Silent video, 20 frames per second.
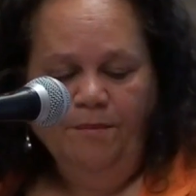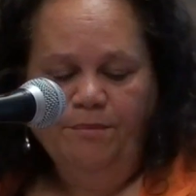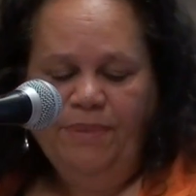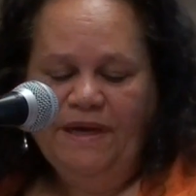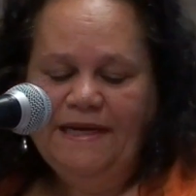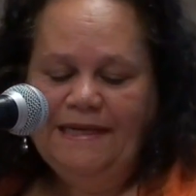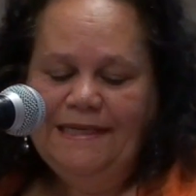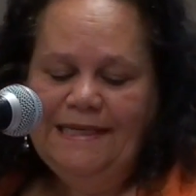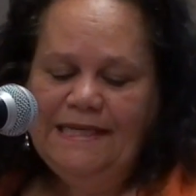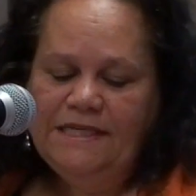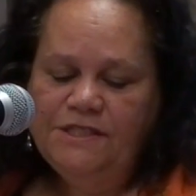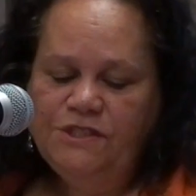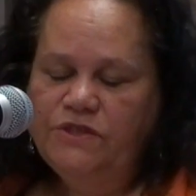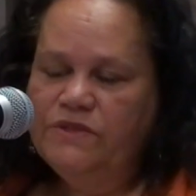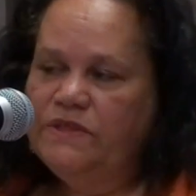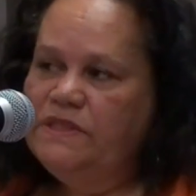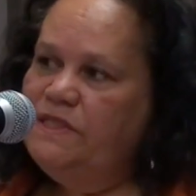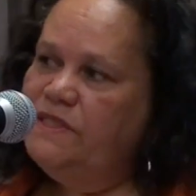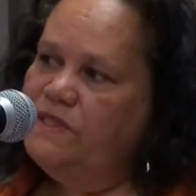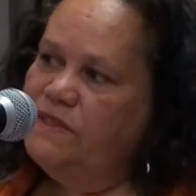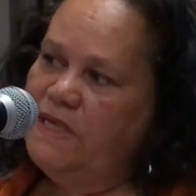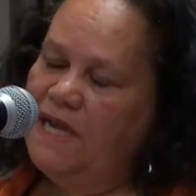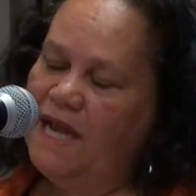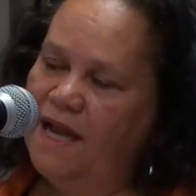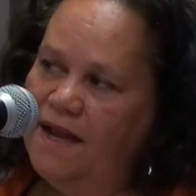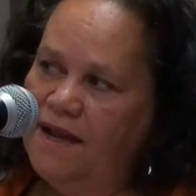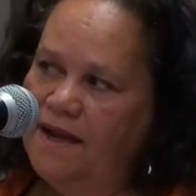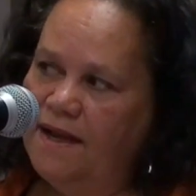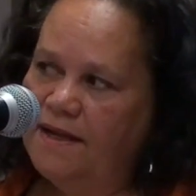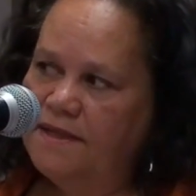but unless you're into
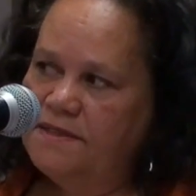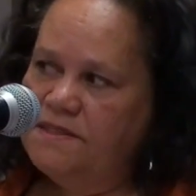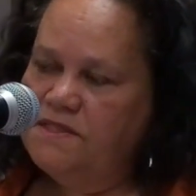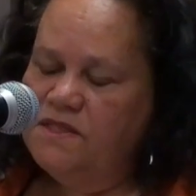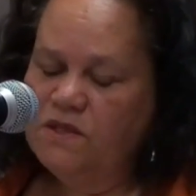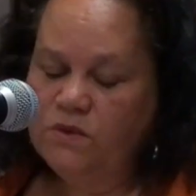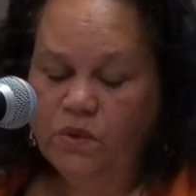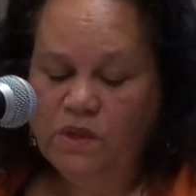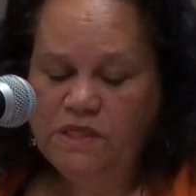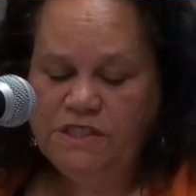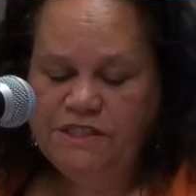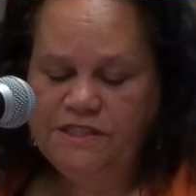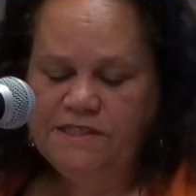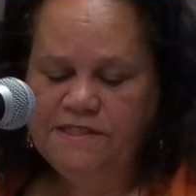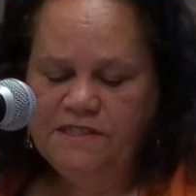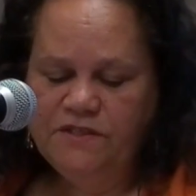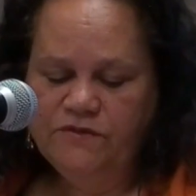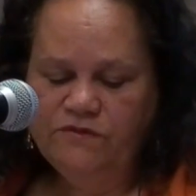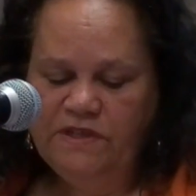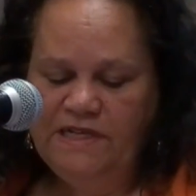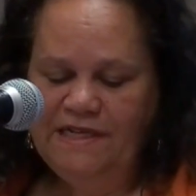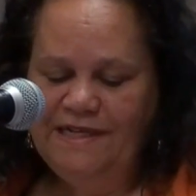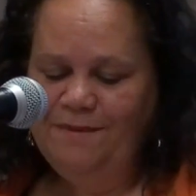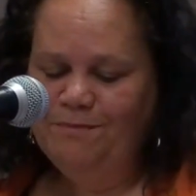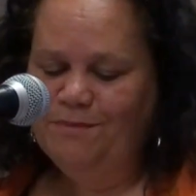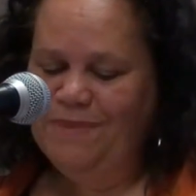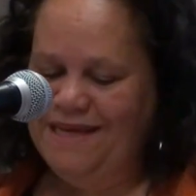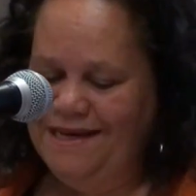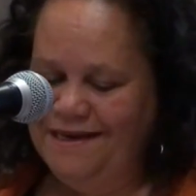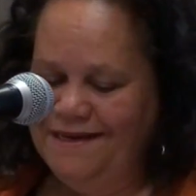cars, the question is really
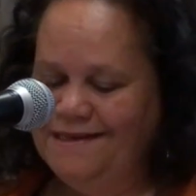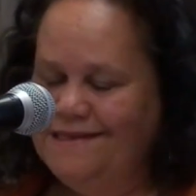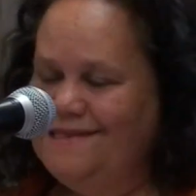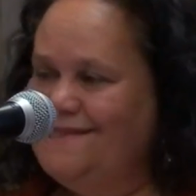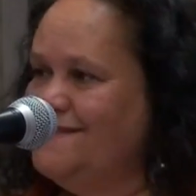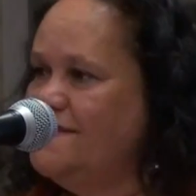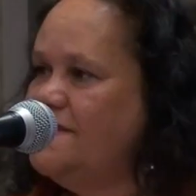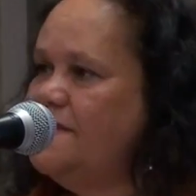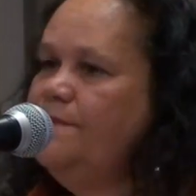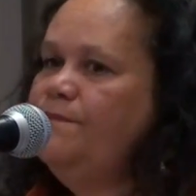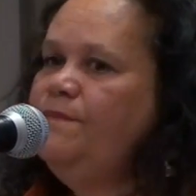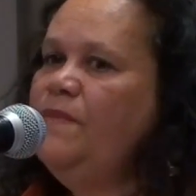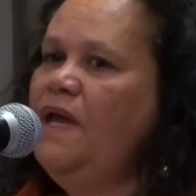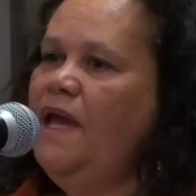meaningless.